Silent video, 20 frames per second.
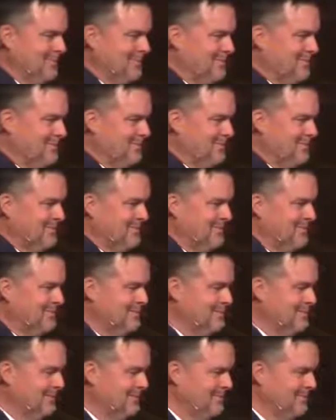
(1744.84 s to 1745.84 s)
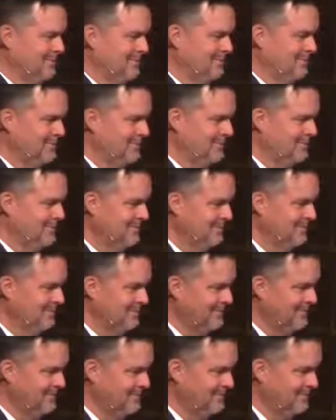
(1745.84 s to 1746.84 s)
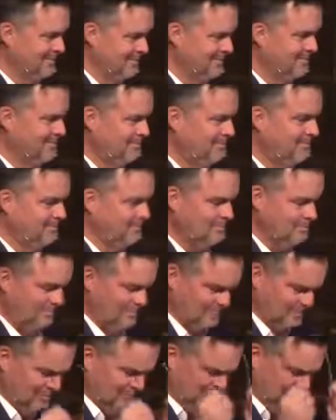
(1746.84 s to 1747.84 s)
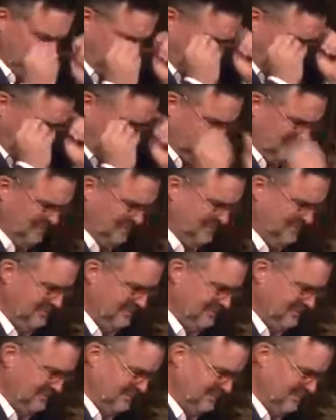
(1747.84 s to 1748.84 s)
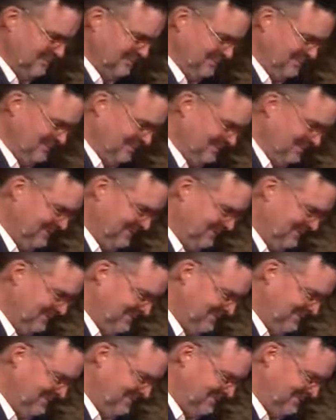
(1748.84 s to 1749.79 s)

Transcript: No words are spoken by the person on screen.